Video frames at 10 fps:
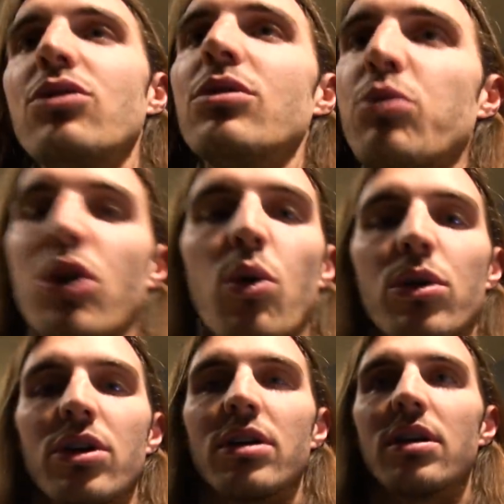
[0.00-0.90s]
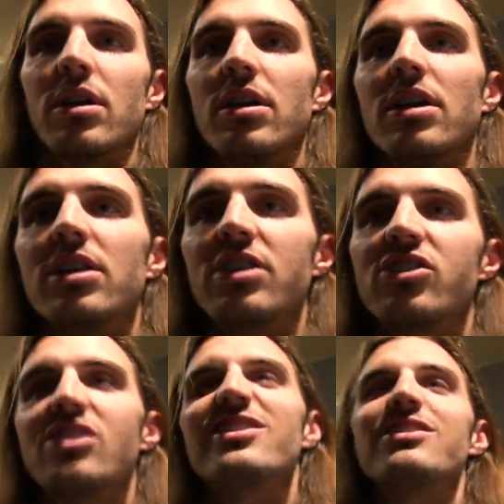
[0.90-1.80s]
Dude, we're cornered in
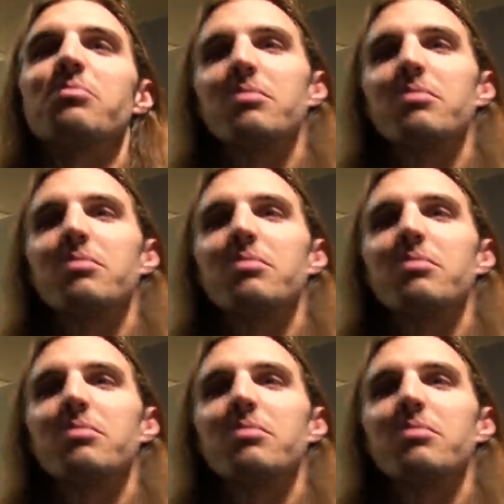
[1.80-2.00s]
this system.